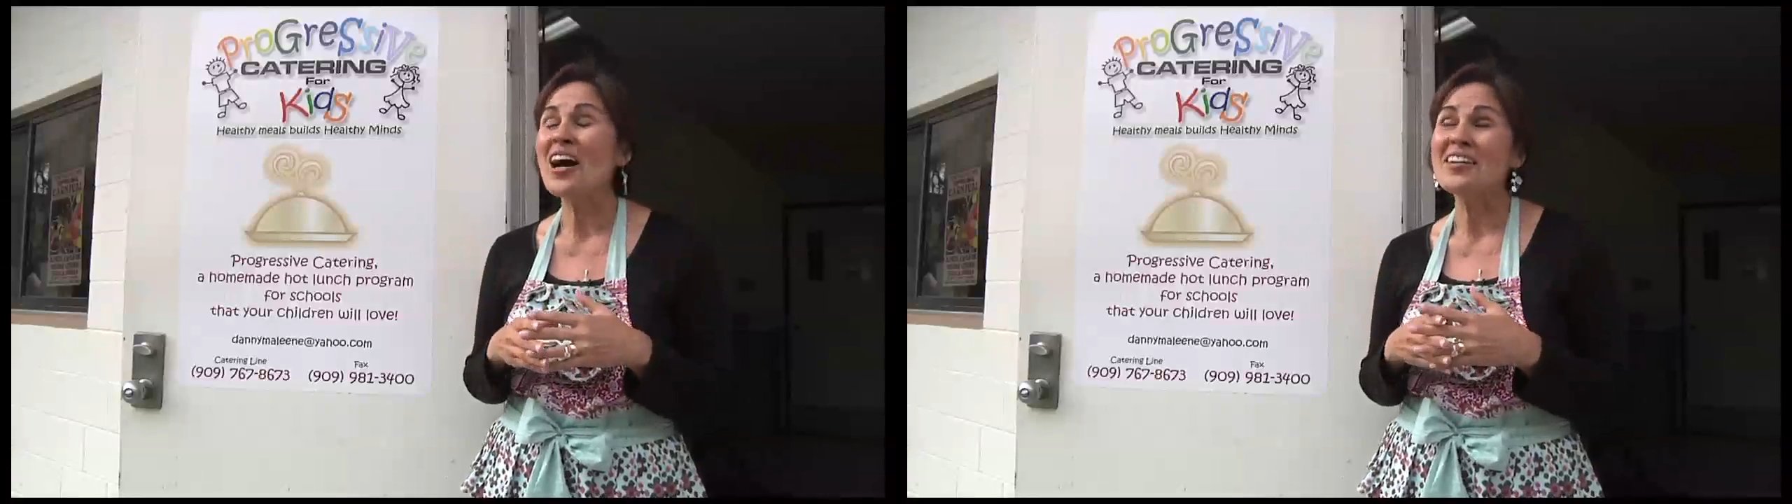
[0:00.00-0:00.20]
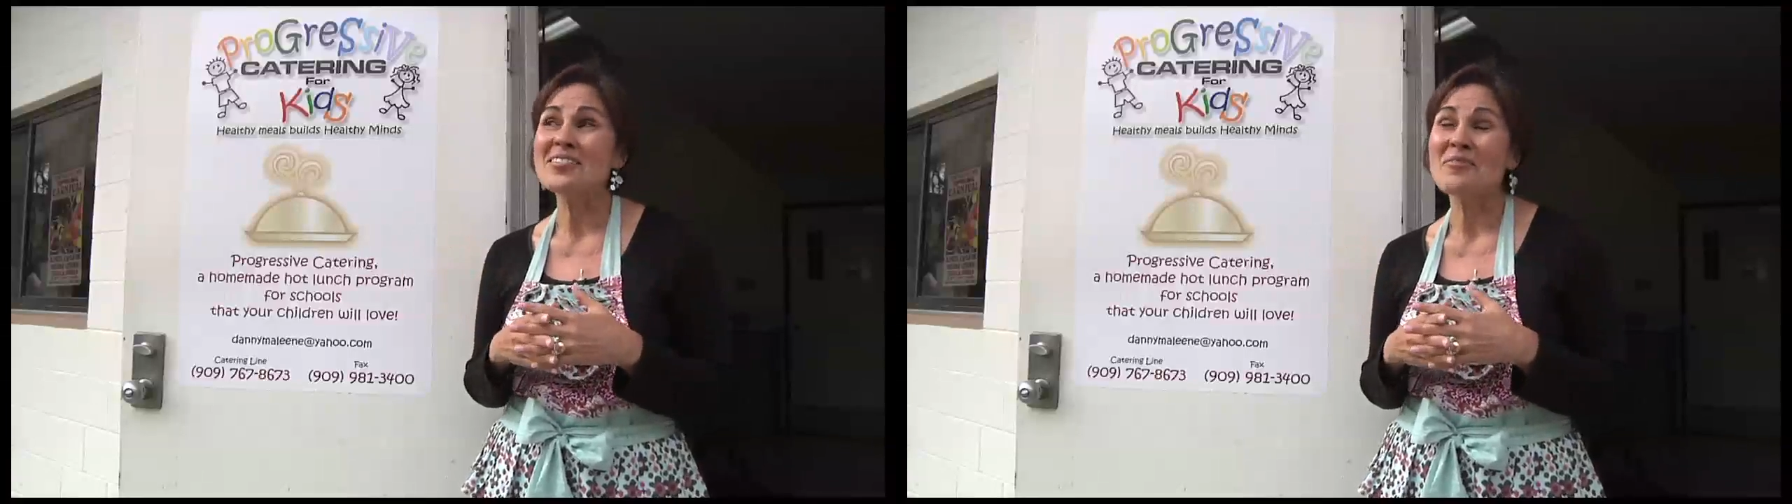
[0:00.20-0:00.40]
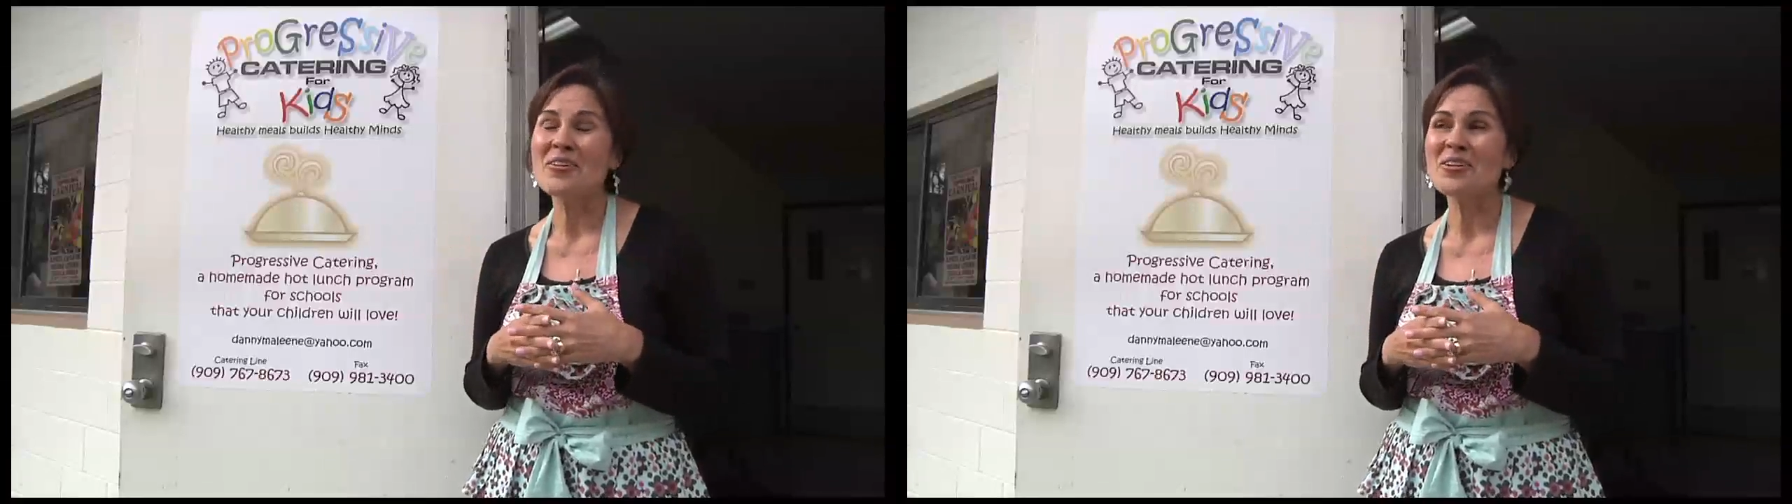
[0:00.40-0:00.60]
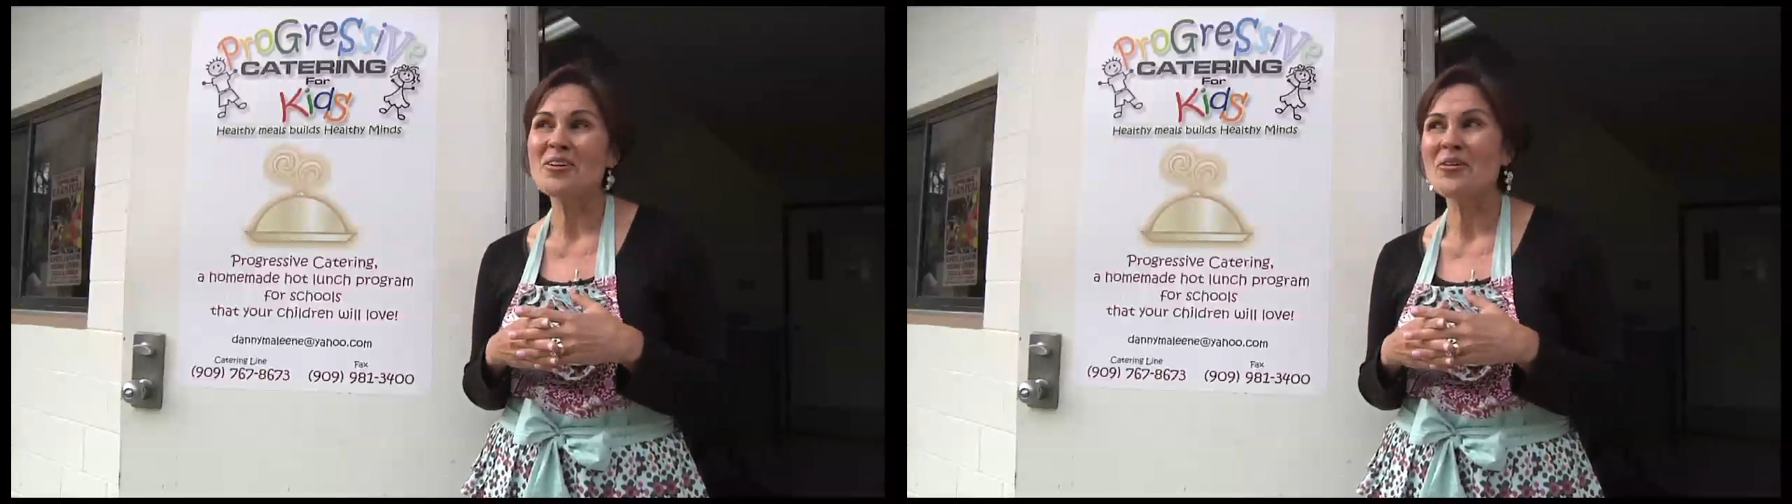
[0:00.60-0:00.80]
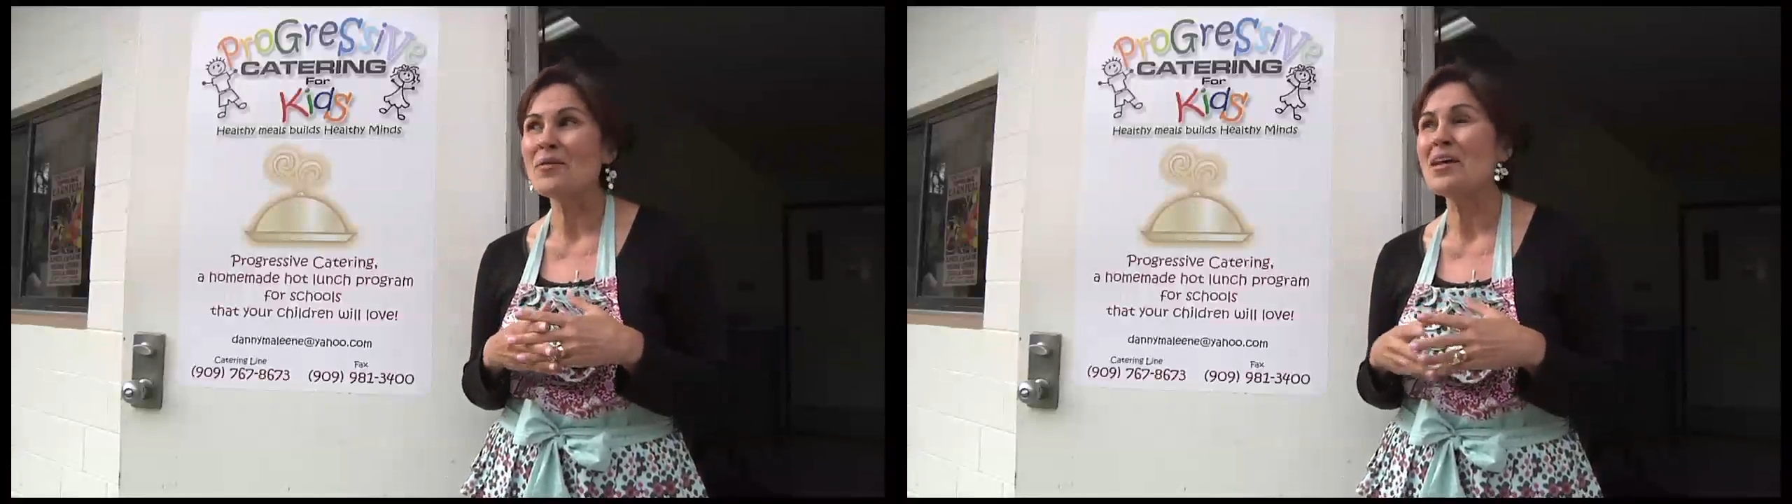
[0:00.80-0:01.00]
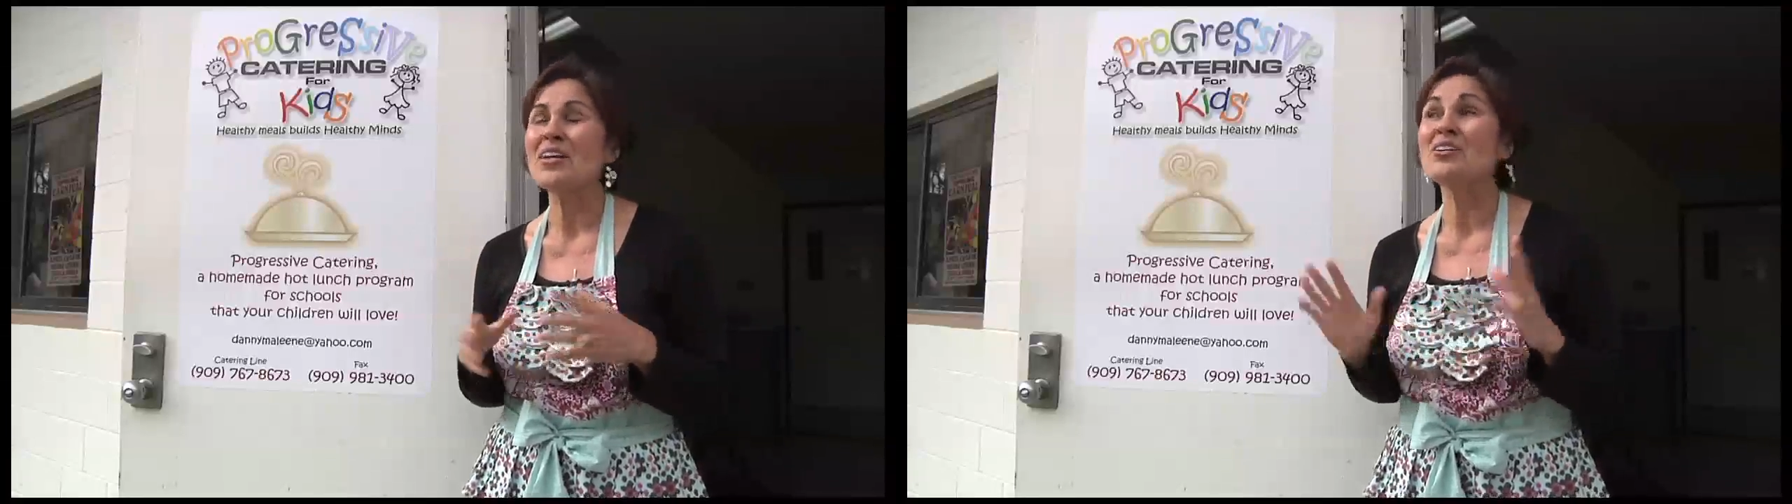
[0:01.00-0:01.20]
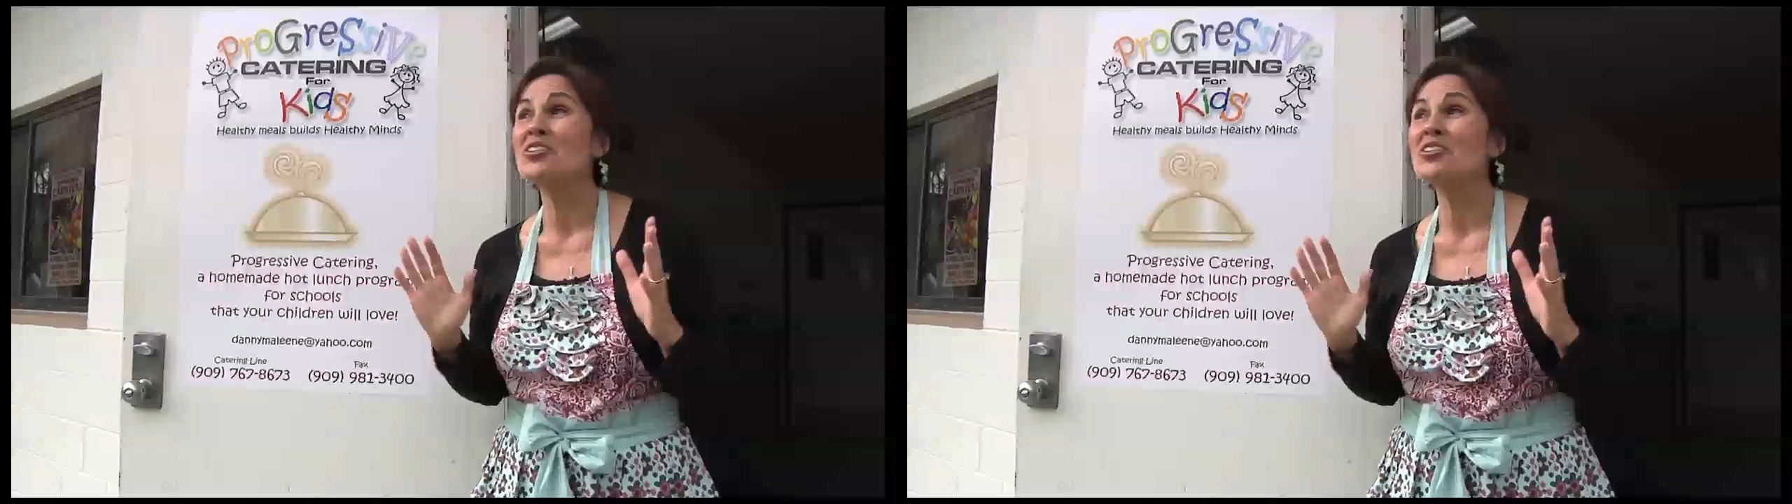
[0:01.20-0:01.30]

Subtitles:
I just want you to know I made a